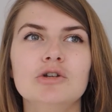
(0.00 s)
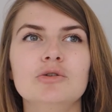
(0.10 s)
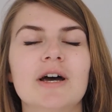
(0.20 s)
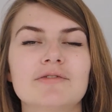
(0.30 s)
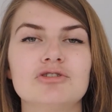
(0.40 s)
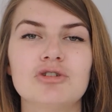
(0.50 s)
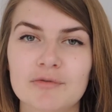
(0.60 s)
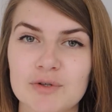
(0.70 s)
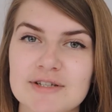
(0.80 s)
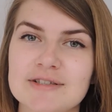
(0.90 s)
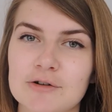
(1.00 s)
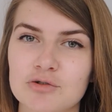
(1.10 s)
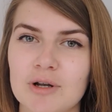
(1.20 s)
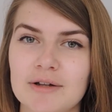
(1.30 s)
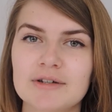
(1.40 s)
you'd have to travel into
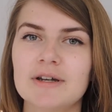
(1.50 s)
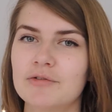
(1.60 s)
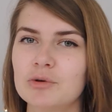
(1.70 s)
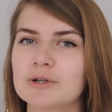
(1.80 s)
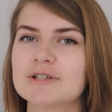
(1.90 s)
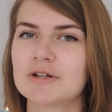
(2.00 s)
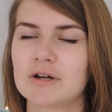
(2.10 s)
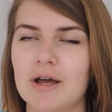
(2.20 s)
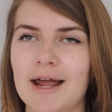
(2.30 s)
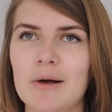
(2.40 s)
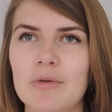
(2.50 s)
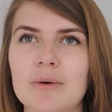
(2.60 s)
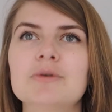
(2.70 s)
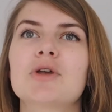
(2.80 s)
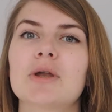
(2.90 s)
central London if you wanted a night out.
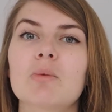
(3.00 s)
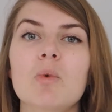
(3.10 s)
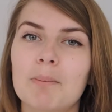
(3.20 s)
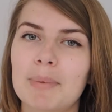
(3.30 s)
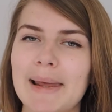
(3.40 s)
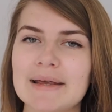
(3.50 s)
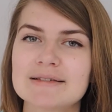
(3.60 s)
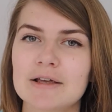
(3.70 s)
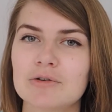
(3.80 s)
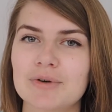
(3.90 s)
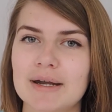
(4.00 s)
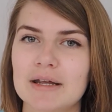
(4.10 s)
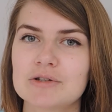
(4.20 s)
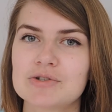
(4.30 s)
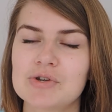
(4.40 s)
There was only one place in
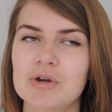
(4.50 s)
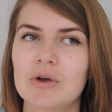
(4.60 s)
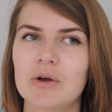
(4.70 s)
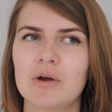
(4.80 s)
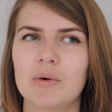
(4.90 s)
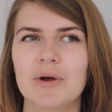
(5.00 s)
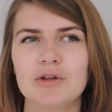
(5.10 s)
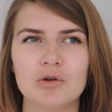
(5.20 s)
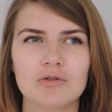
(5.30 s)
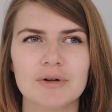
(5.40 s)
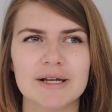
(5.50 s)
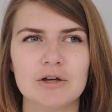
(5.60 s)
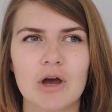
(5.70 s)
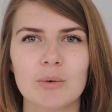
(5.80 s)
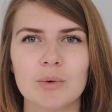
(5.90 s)
Greenwich where you could really
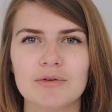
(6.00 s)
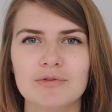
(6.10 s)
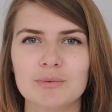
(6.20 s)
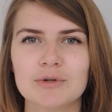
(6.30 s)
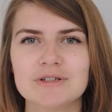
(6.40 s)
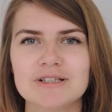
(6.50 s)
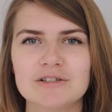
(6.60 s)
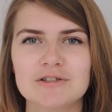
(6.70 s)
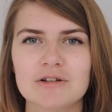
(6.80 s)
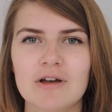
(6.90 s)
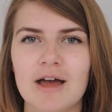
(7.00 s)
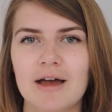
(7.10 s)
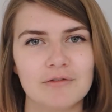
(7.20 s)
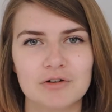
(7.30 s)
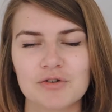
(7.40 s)
go if you wanted to
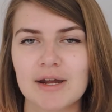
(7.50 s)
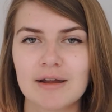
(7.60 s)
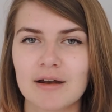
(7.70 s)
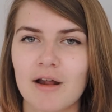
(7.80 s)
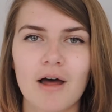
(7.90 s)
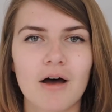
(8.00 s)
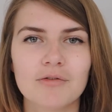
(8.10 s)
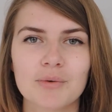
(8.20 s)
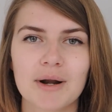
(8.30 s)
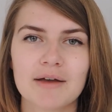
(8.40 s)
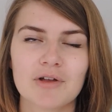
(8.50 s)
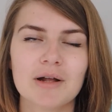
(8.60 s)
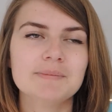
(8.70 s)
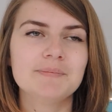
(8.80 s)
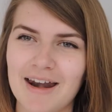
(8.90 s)
have a drink and a laugh or
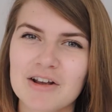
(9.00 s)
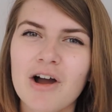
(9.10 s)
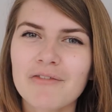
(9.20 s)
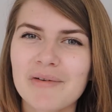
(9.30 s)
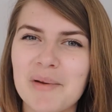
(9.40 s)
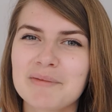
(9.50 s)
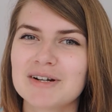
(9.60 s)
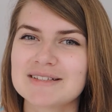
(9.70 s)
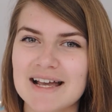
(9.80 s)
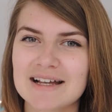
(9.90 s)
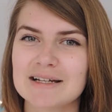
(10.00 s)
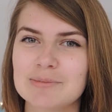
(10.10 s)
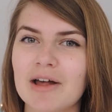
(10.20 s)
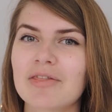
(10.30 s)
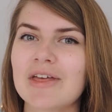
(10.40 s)
whatever. And I can't remember exactly,
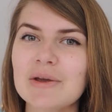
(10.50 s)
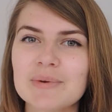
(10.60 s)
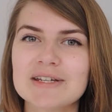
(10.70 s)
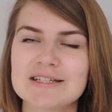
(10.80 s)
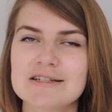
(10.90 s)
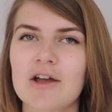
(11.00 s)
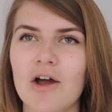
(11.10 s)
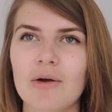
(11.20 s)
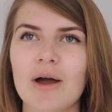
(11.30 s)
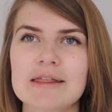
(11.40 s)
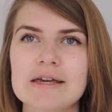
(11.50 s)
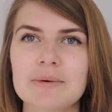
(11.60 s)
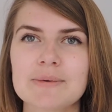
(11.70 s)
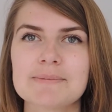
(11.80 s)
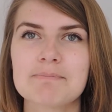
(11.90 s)
but I think we did go. I
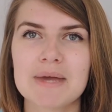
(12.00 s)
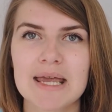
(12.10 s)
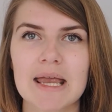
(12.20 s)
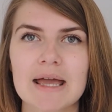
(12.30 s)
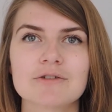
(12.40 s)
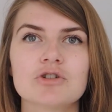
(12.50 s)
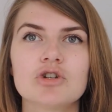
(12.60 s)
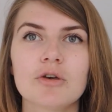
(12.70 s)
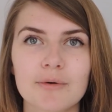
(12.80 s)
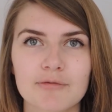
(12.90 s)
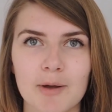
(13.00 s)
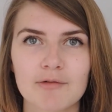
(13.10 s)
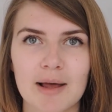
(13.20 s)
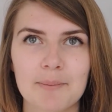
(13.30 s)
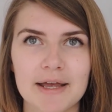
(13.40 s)
think it was me and two of my
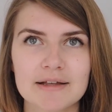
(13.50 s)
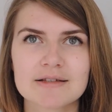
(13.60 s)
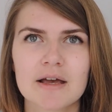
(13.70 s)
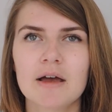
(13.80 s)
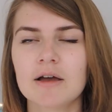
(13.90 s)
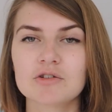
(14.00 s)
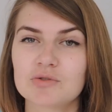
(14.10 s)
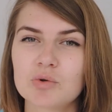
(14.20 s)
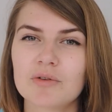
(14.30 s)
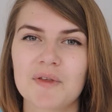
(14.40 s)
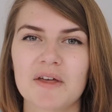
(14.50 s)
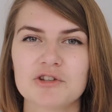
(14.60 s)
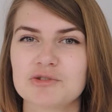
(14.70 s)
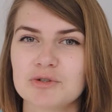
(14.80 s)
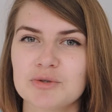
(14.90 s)
flatmates, because all of the
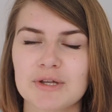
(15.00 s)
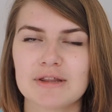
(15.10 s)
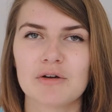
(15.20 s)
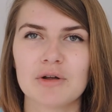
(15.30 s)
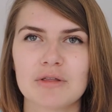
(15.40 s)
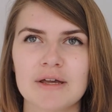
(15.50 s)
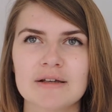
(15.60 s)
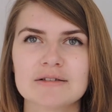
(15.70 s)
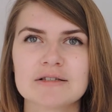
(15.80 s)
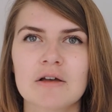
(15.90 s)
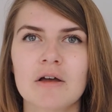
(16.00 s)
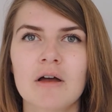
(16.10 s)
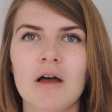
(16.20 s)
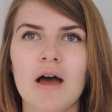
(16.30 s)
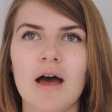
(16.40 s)
others were doing their own things.
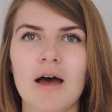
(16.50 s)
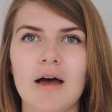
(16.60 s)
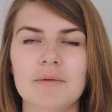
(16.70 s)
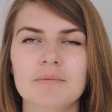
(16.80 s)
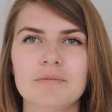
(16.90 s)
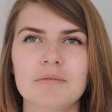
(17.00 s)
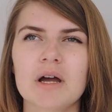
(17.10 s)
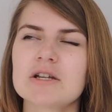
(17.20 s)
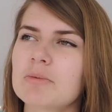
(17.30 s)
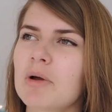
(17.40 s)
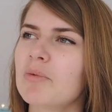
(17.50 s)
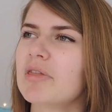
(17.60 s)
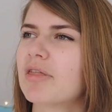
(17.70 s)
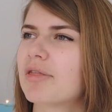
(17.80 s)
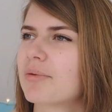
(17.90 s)
And she might have
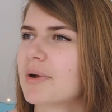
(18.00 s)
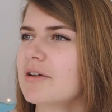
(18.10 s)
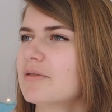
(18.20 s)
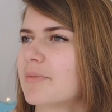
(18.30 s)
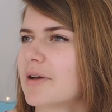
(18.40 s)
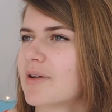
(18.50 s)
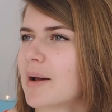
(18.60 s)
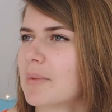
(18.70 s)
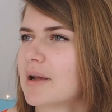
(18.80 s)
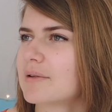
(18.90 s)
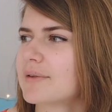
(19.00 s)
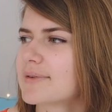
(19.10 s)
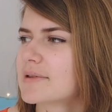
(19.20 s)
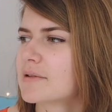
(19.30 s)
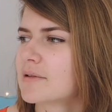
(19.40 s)
been three of my
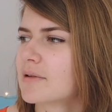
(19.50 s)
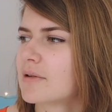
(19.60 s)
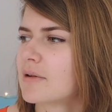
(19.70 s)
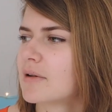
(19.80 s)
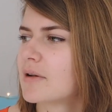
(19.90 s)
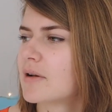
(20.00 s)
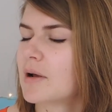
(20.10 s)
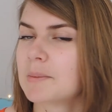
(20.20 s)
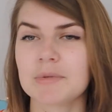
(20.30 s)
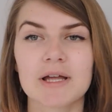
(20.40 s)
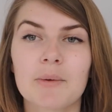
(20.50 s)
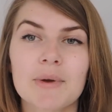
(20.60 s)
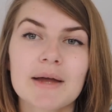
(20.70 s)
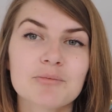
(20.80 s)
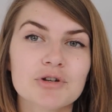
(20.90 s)
flatmates. But yeah,
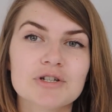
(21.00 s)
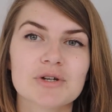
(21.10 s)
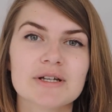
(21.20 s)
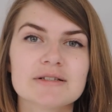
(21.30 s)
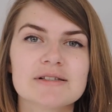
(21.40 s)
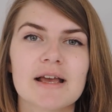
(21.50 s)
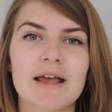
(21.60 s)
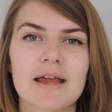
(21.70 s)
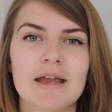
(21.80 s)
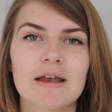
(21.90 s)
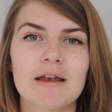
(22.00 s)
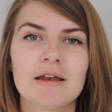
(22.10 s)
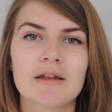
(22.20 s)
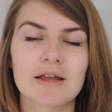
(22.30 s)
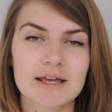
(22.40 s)
we had pre-drinks
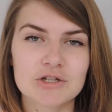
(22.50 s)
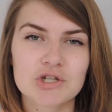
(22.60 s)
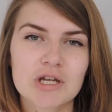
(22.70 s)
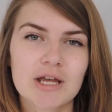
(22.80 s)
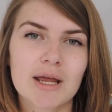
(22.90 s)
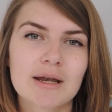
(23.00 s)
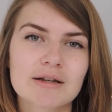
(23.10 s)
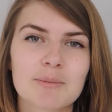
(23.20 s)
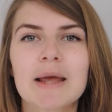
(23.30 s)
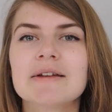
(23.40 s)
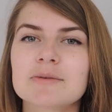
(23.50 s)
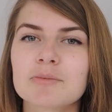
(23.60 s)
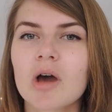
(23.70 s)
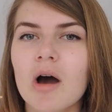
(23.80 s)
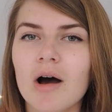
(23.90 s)
in the kitchen, played
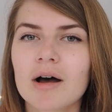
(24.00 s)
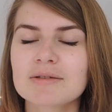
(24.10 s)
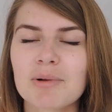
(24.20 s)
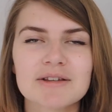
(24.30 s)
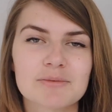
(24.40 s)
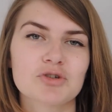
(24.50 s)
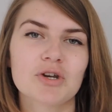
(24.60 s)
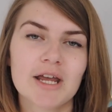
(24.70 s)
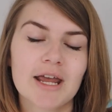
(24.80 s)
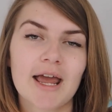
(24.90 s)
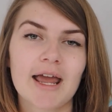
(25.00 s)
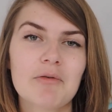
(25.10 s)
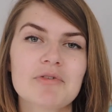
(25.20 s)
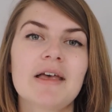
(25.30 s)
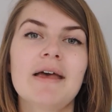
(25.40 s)
some cards, played some drinking
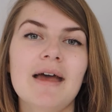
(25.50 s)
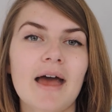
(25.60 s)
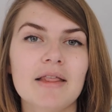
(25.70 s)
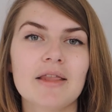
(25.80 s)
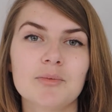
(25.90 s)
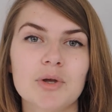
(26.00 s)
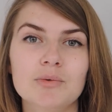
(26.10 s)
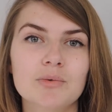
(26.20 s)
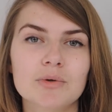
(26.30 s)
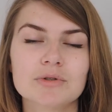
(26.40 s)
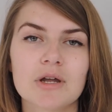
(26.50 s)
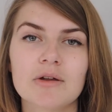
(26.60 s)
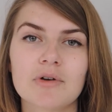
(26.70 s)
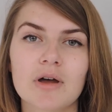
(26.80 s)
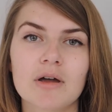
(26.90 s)
games, and then we all walked
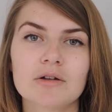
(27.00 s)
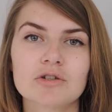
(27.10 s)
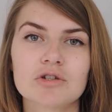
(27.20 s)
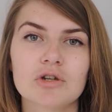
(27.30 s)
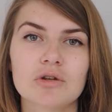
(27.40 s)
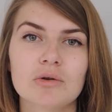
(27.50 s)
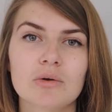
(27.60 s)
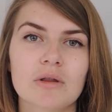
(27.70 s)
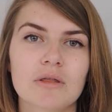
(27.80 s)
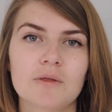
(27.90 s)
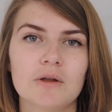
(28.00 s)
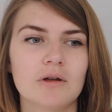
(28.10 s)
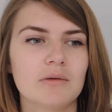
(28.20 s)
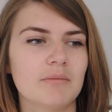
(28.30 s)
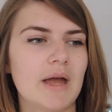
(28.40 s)
over to
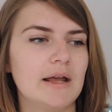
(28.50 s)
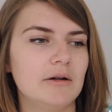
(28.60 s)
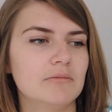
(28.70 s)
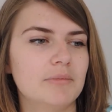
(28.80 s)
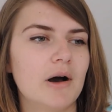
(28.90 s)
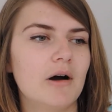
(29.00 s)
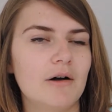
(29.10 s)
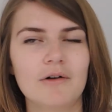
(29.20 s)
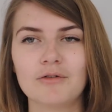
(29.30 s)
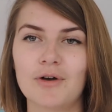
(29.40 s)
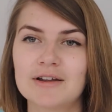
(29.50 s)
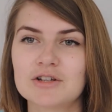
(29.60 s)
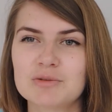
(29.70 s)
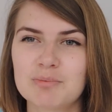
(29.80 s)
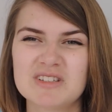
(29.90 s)
the main bar of
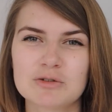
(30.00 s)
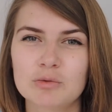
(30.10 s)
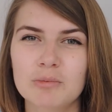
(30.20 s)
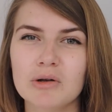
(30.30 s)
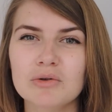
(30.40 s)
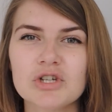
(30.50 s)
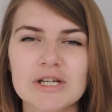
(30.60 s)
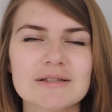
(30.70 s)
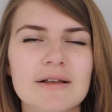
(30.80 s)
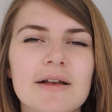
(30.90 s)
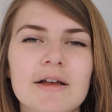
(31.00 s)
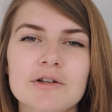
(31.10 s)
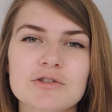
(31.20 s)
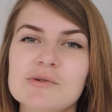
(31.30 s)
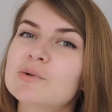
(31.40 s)
Greenwich. It's called Belushi's.
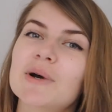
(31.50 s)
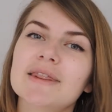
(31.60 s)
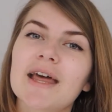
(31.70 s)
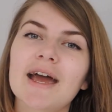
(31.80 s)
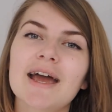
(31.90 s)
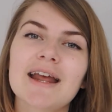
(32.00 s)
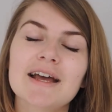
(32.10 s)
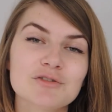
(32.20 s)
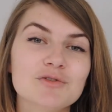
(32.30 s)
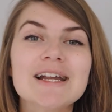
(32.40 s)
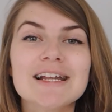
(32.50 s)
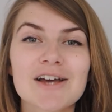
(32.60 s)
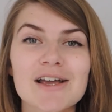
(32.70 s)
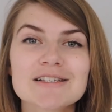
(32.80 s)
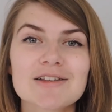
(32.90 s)
So we all went there and had a
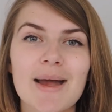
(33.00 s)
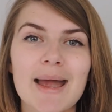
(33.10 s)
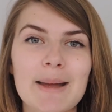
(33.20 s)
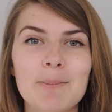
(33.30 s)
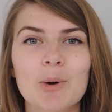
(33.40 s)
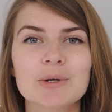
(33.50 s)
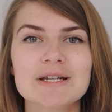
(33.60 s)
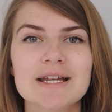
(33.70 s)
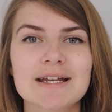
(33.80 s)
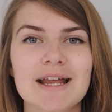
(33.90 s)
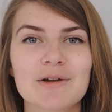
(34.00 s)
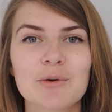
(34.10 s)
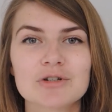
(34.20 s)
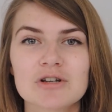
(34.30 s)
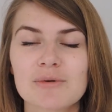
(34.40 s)
really nice night and bonded and
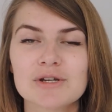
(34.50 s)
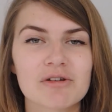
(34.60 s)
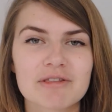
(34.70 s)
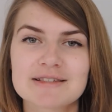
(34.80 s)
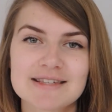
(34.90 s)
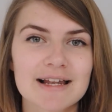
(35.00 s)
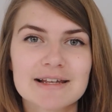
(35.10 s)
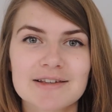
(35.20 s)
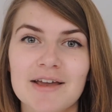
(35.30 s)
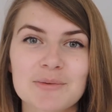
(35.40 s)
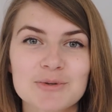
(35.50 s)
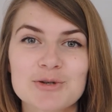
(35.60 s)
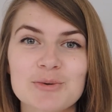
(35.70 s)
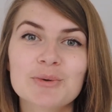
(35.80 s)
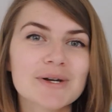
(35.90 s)
got to know each other's silly side, which you